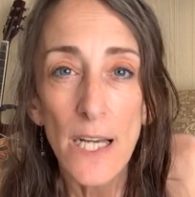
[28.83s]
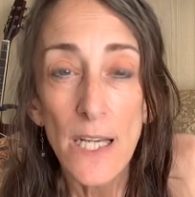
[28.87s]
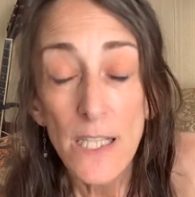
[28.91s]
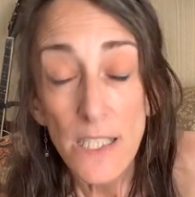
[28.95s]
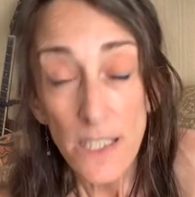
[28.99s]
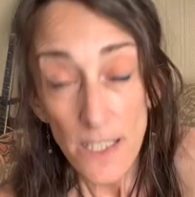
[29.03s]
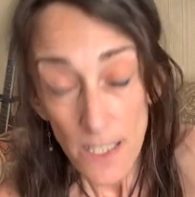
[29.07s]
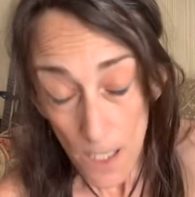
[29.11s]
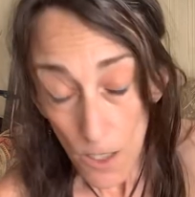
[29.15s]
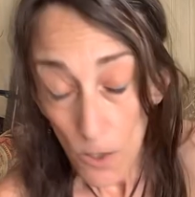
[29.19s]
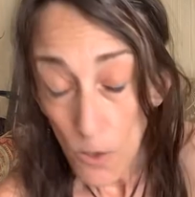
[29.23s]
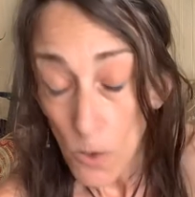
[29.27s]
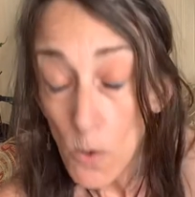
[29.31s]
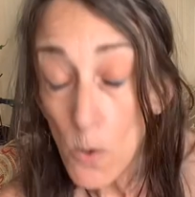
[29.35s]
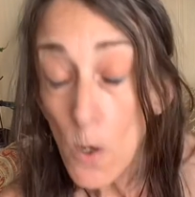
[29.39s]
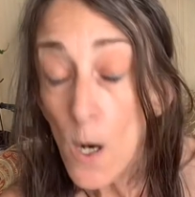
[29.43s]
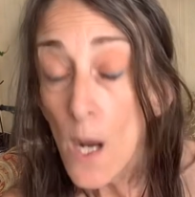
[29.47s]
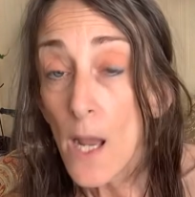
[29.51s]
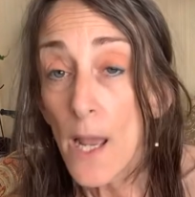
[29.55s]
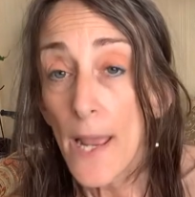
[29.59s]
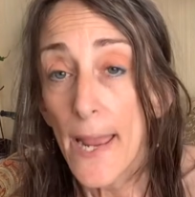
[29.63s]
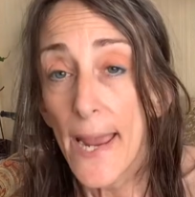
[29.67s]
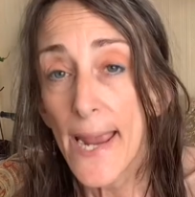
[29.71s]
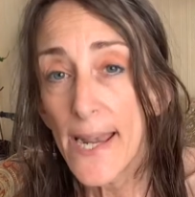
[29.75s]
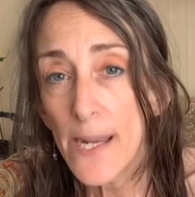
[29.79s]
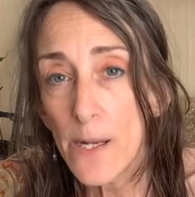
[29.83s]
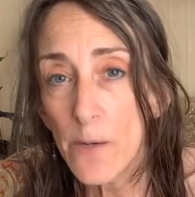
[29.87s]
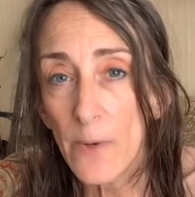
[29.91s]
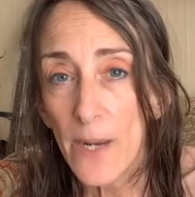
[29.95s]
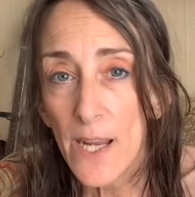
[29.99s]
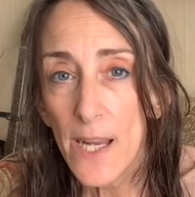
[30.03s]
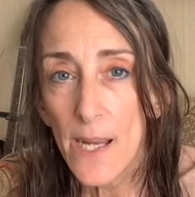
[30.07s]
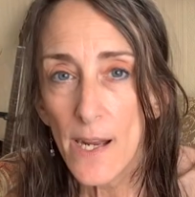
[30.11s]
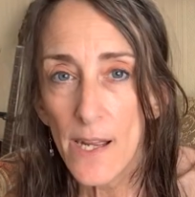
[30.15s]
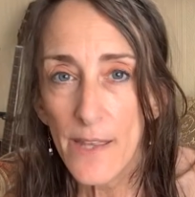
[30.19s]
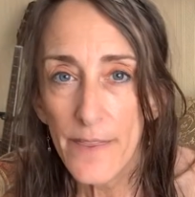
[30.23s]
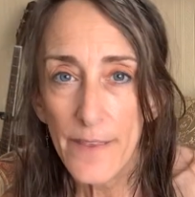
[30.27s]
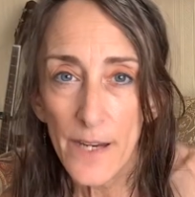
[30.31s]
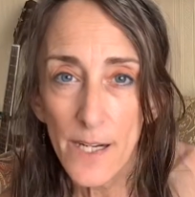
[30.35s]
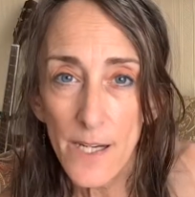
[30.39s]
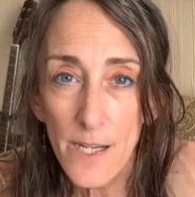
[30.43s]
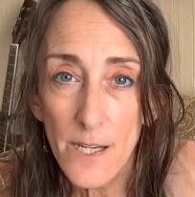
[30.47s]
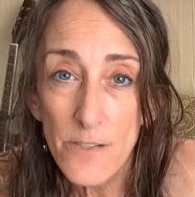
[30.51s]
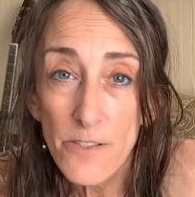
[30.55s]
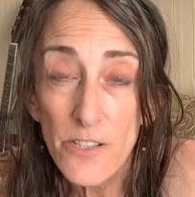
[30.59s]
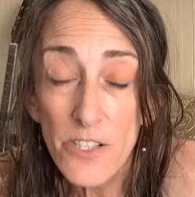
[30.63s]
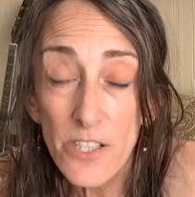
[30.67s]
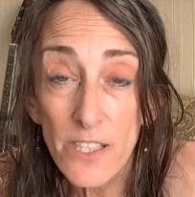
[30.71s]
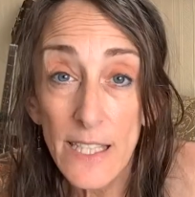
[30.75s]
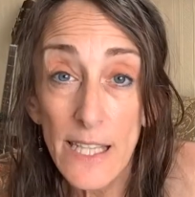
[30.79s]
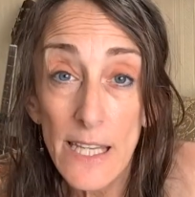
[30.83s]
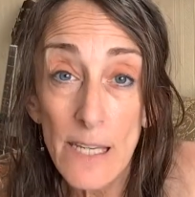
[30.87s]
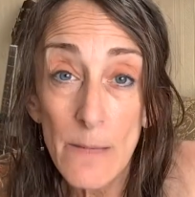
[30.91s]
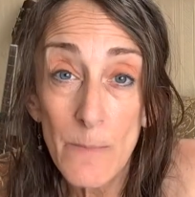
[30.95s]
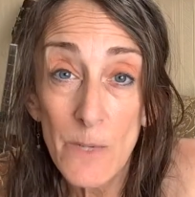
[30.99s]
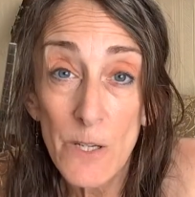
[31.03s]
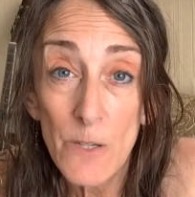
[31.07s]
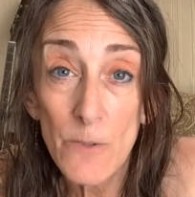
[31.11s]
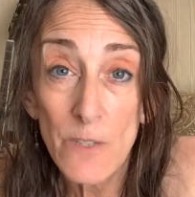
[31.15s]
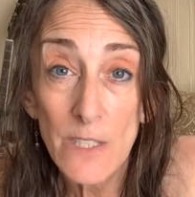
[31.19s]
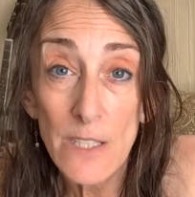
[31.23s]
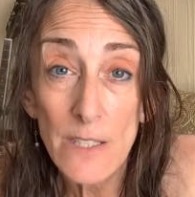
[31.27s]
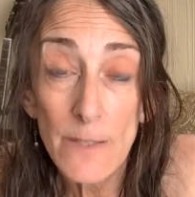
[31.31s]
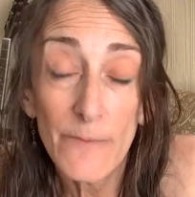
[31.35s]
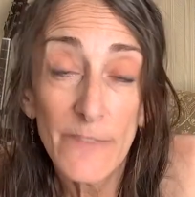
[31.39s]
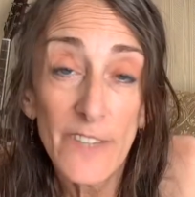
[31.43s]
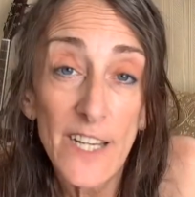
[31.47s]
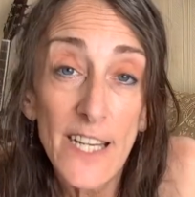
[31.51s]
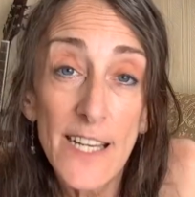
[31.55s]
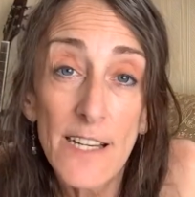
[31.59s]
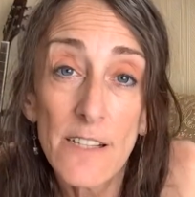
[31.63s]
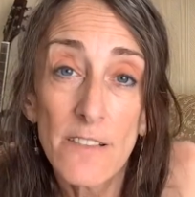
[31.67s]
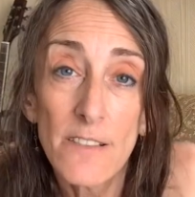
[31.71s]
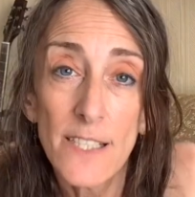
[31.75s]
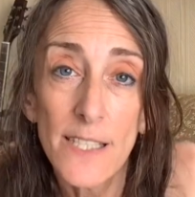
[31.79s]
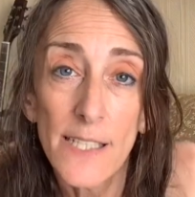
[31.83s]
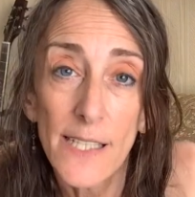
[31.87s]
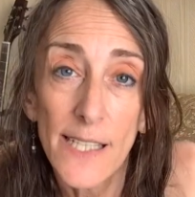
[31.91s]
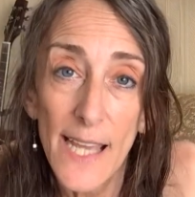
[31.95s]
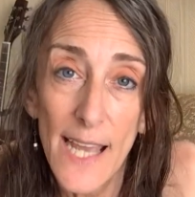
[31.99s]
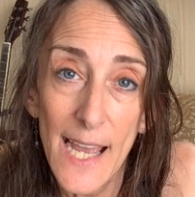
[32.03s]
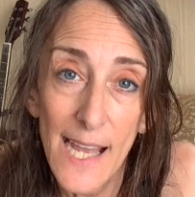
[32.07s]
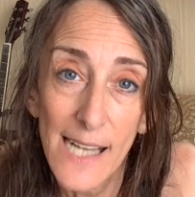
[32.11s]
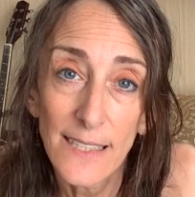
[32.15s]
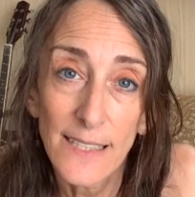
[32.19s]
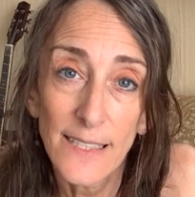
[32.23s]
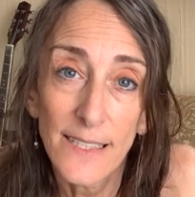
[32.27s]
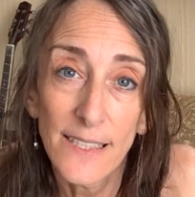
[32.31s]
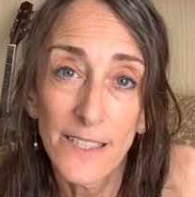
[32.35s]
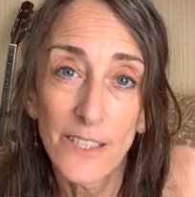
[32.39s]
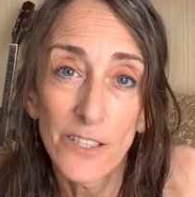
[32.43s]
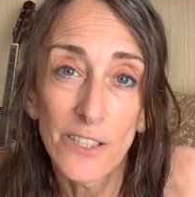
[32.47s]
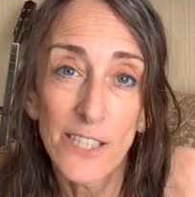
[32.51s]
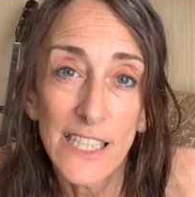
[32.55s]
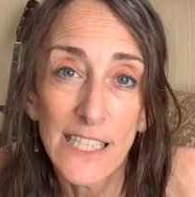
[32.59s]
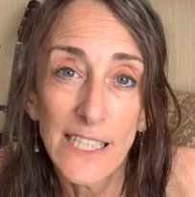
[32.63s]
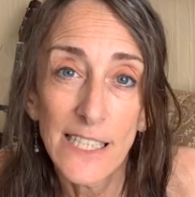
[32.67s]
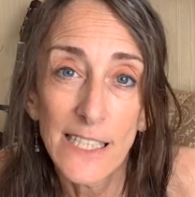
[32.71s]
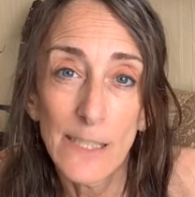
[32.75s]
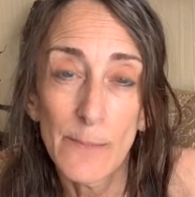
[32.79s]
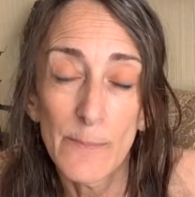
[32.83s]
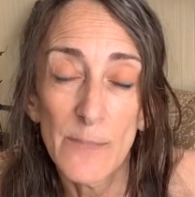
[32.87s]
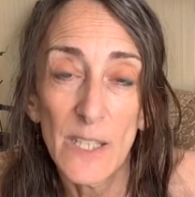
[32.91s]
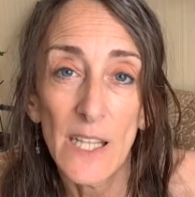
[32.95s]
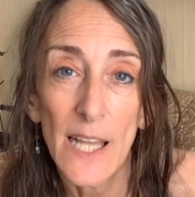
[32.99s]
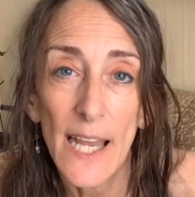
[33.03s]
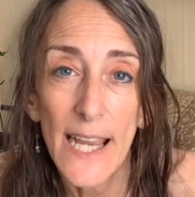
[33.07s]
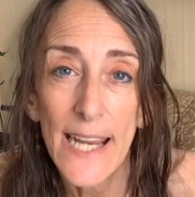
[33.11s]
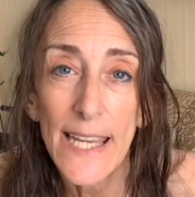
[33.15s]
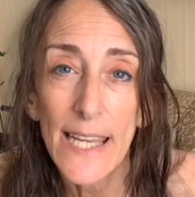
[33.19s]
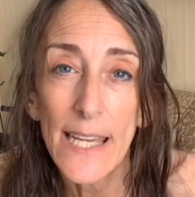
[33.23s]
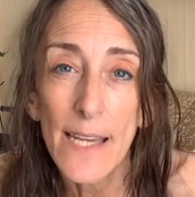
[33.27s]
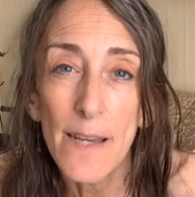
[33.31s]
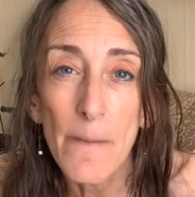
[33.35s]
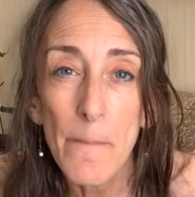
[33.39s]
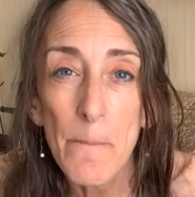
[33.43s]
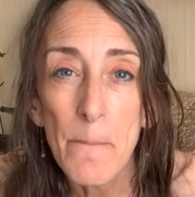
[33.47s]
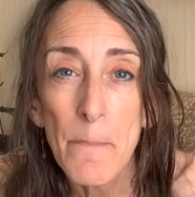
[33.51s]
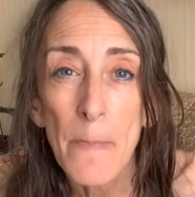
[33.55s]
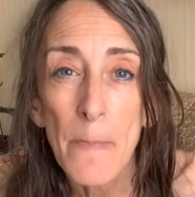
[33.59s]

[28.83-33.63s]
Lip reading: So anyway, I thought I would just keep doing some videos of the cats. You guys seem to like it.